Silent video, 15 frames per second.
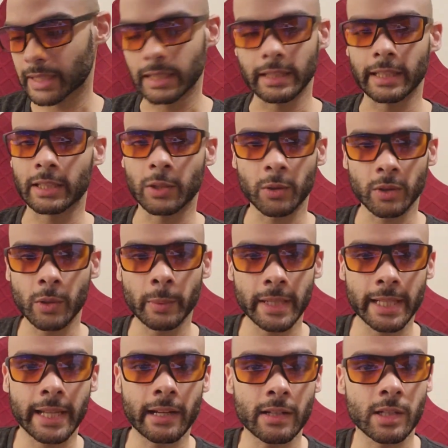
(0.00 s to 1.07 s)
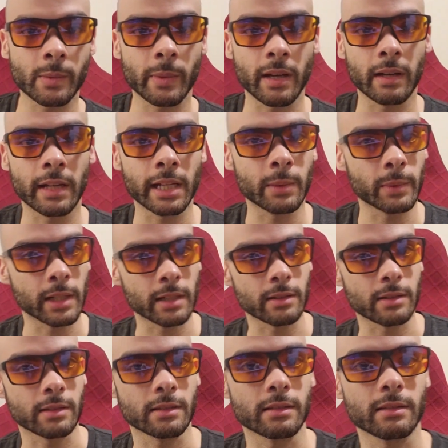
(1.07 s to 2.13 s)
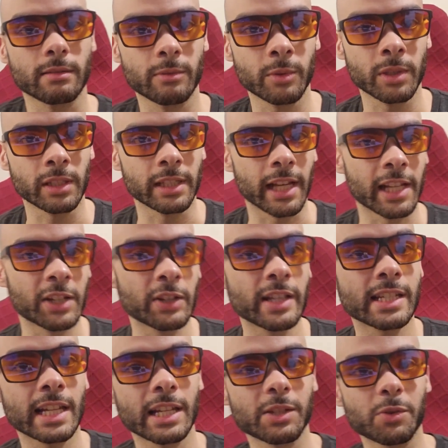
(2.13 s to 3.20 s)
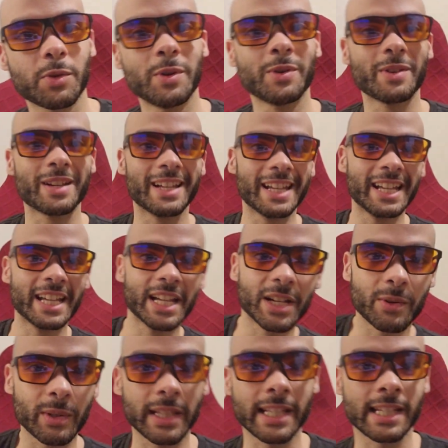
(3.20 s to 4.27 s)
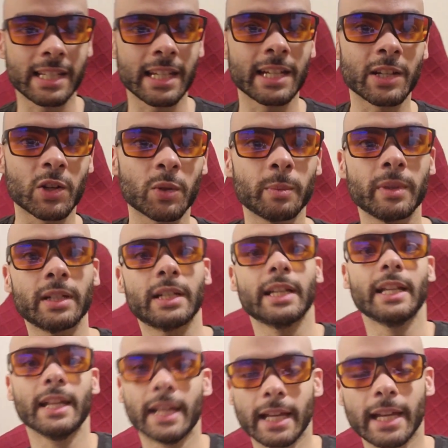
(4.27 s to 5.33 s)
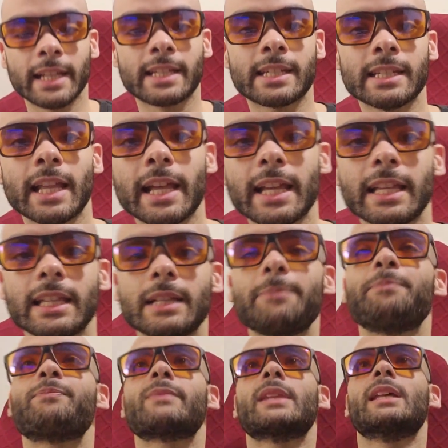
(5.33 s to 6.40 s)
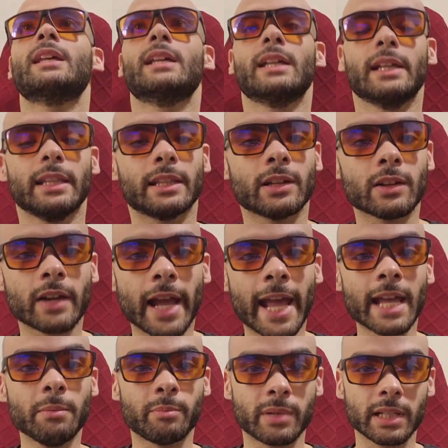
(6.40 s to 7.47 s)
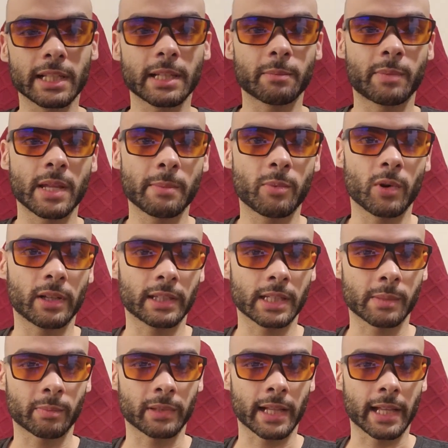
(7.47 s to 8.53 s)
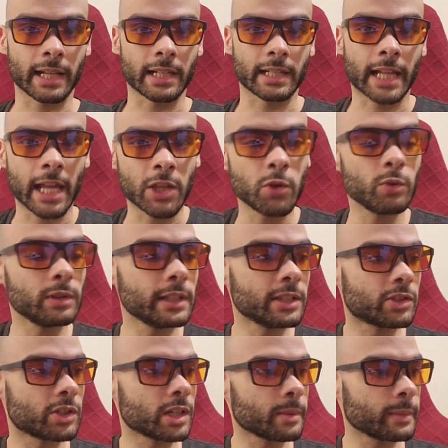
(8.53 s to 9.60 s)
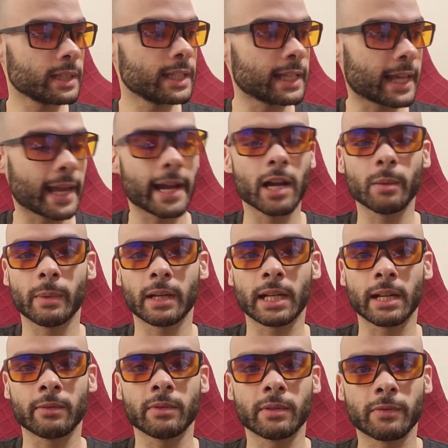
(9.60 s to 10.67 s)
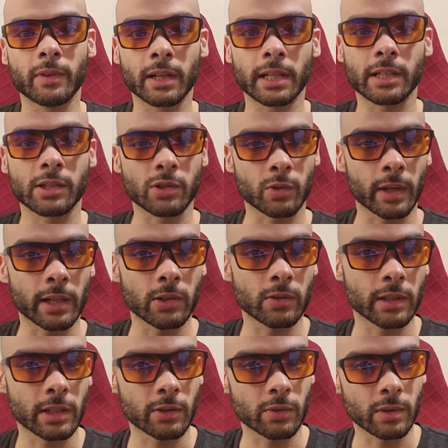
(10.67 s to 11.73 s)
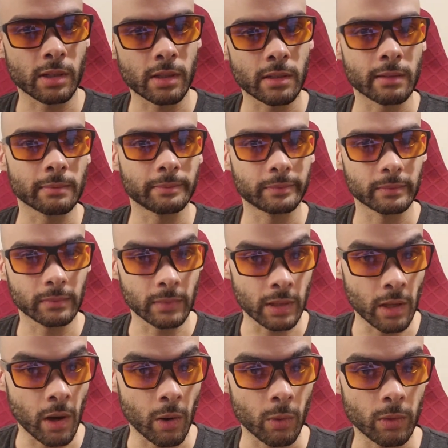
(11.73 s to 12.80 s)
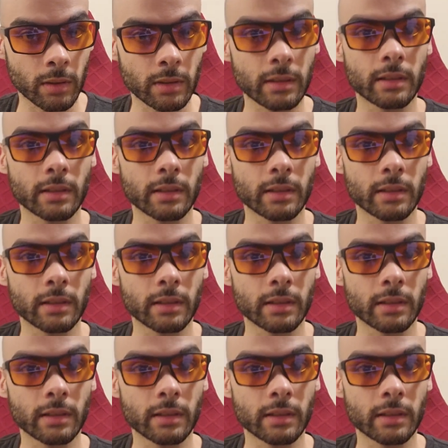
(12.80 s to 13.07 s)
Like nobody cares about anyone else, really. I know that sounds really cynical, but it's not. There are 8 billion people on this planet. Can you legitimately care about every fucking stranger that you see? No.